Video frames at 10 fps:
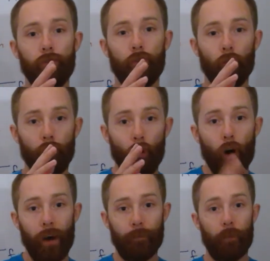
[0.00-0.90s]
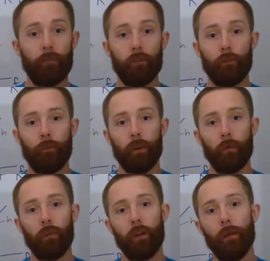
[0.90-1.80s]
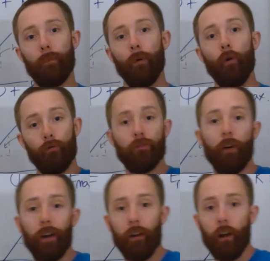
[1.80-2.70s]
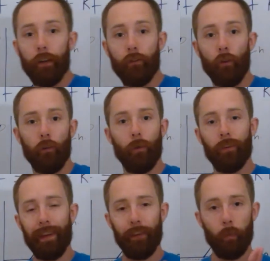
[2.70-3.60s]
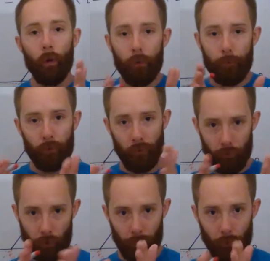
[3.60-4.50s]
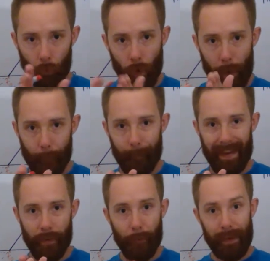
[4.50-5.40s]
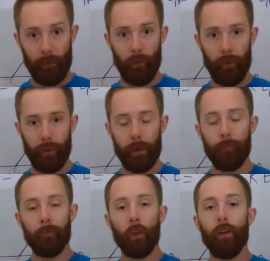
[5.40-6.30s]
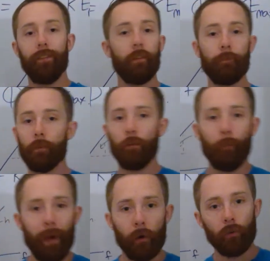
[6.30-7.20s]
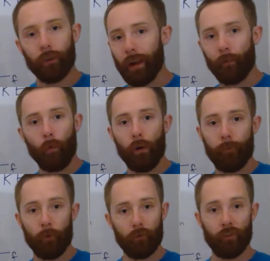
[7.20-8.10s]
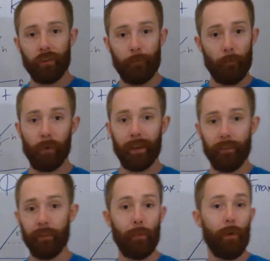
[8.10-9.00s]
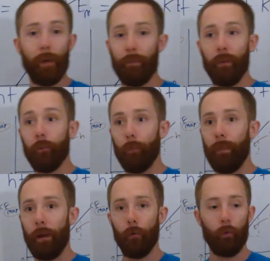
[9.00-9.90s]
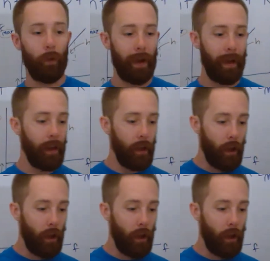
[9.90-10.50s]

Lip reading: does not have the threshold frequency, but ultraviolet light does. So its work function is kind of somewhere in the middle, okay? Different metals are going to have a work function at different places. There might be some metals where